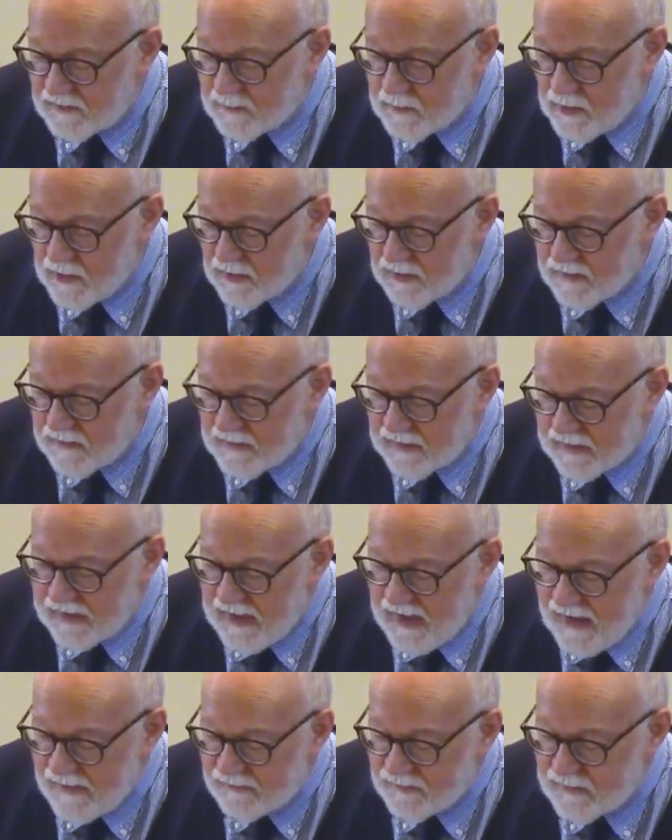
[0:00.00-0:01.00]
milk and the
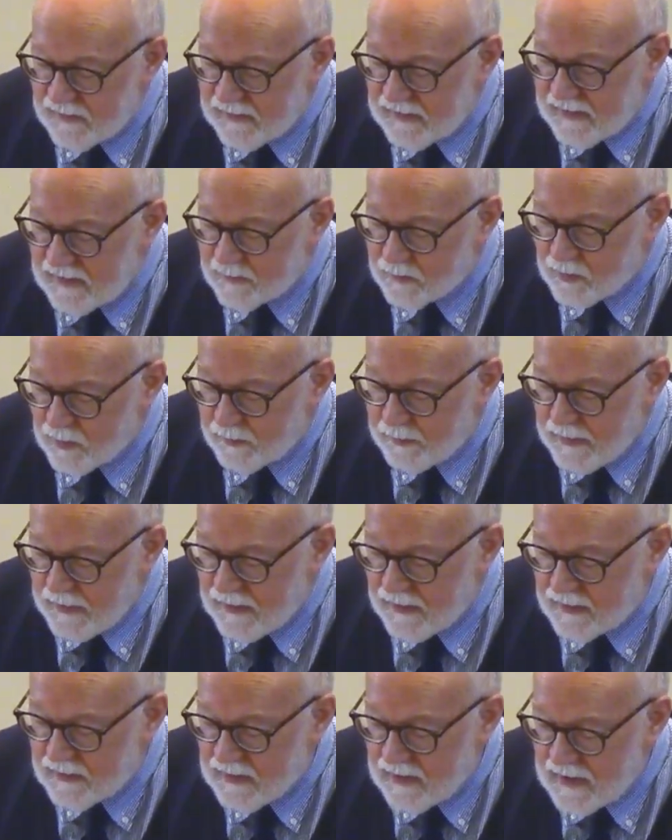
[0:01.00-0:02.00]
calf that he had
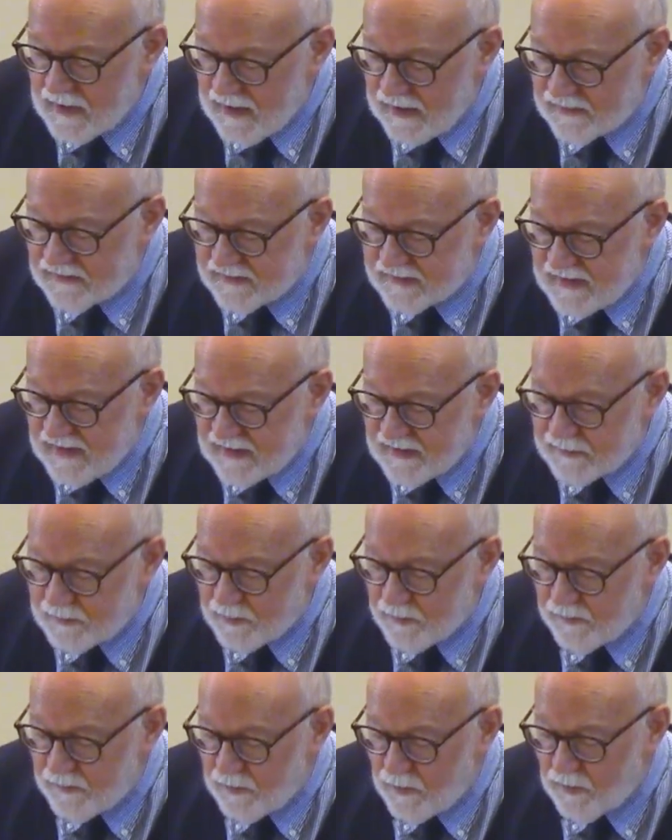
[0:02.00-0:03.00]
prepared and set it
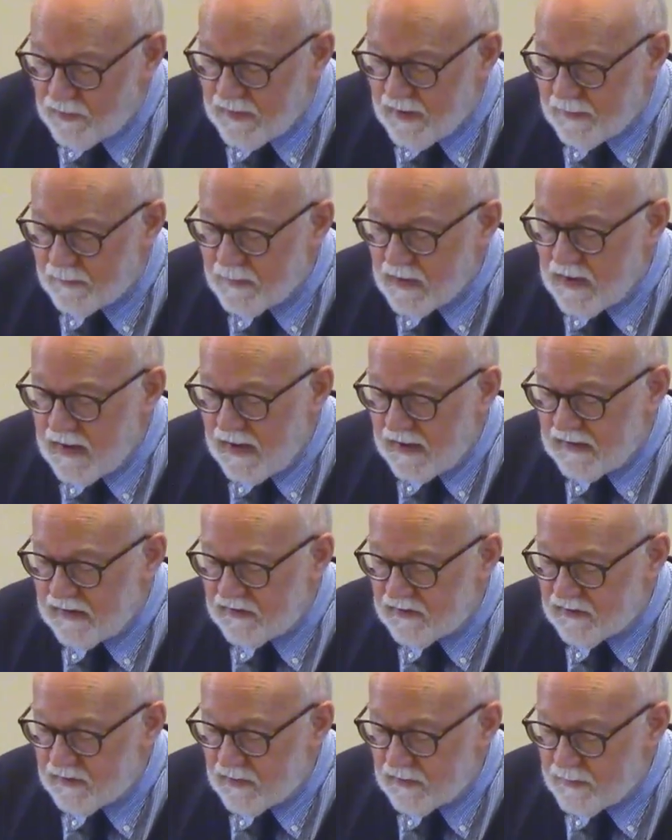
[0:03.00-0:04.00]
before them. And he
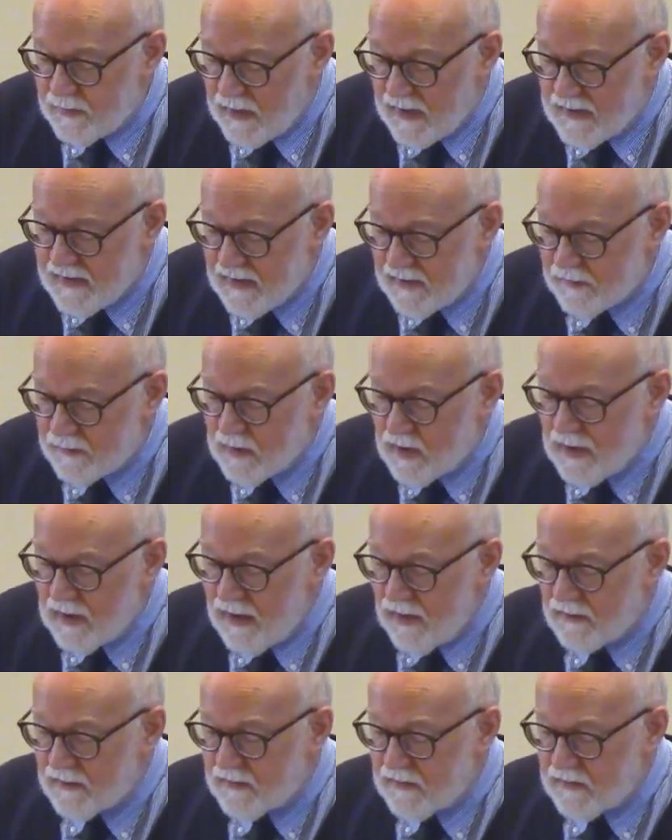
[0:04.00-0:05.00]
stood by them
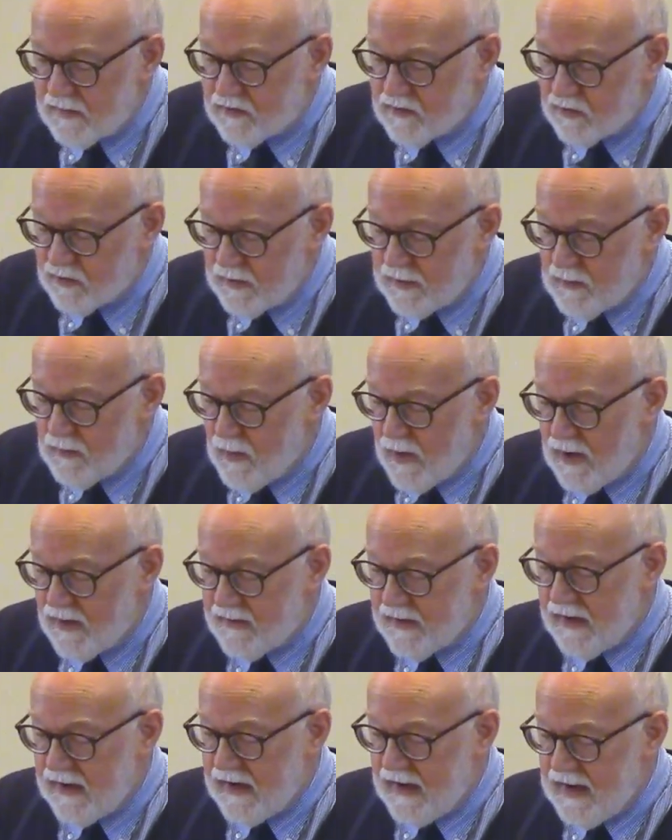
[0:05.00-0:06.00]
under the tree while
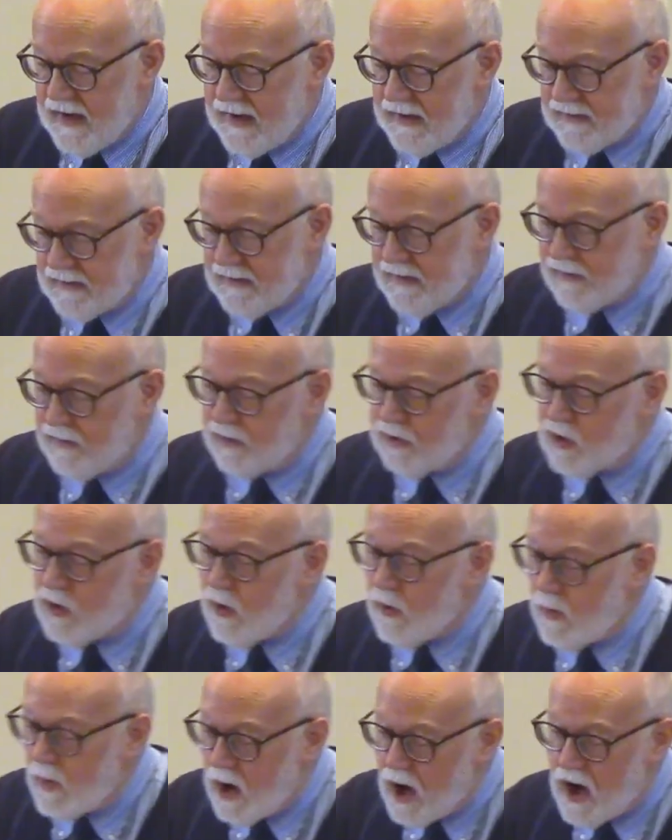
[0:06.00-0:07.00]
they ate. And you
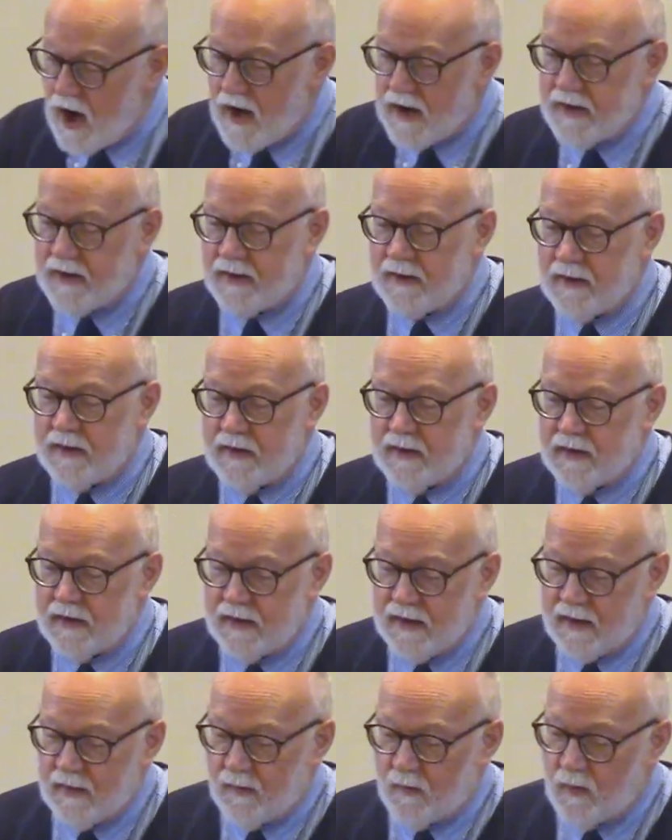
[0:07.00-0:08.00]
go on, and
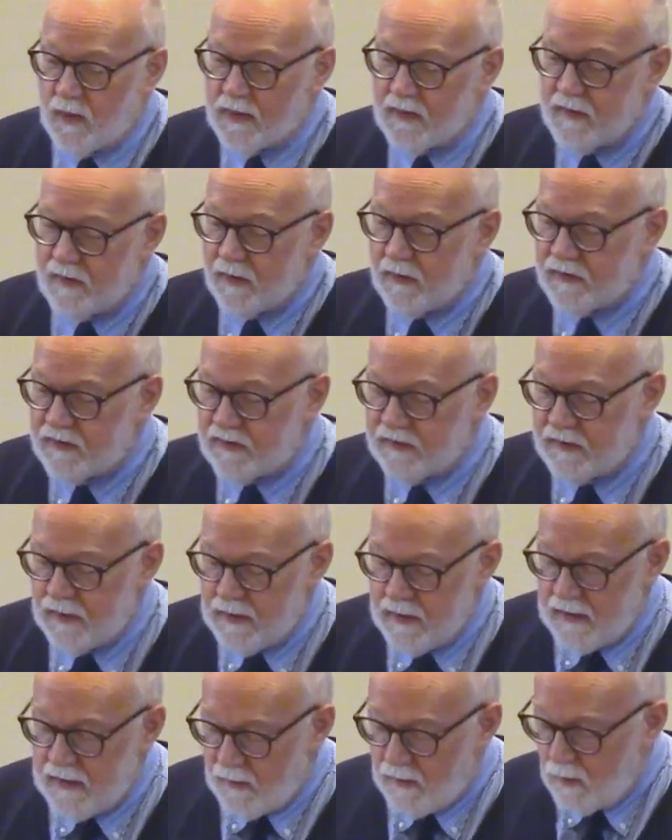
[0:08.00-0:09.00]
one of those,
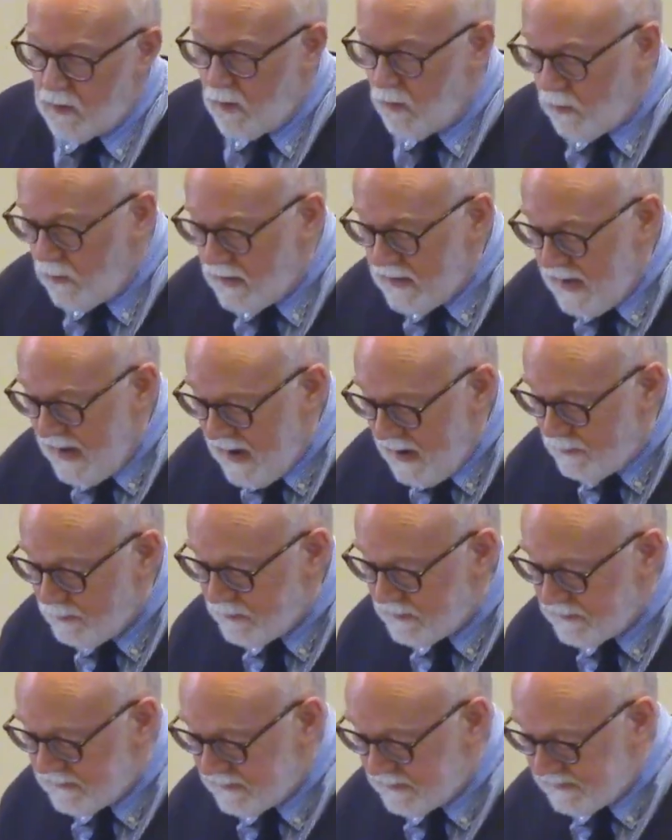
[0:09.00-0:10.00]
what, what
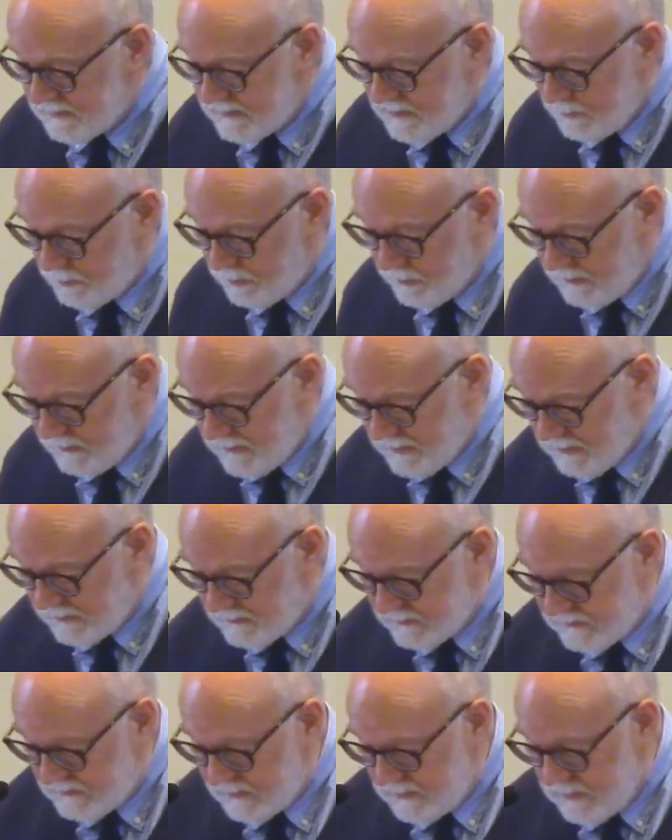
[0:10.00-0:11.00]
happens is simply
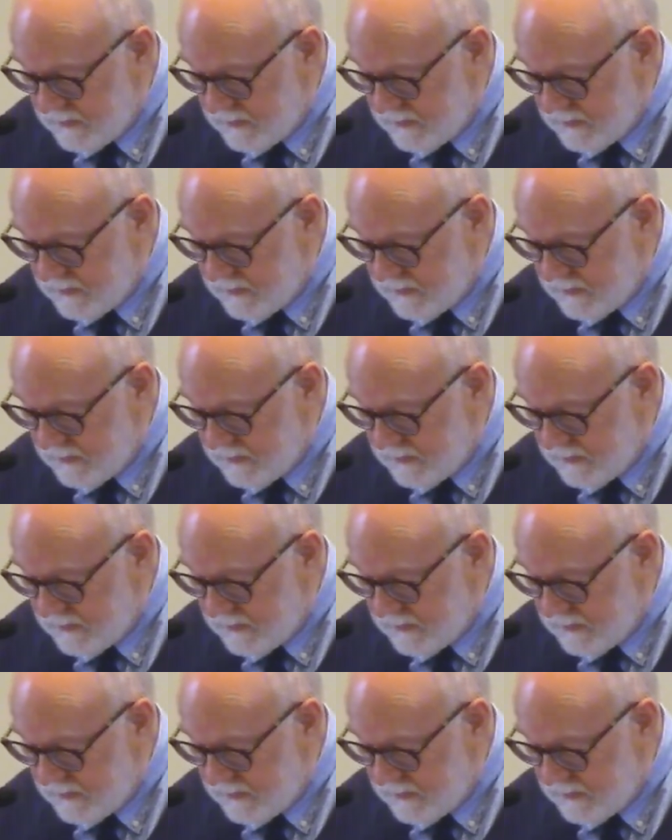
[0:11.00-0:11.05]
this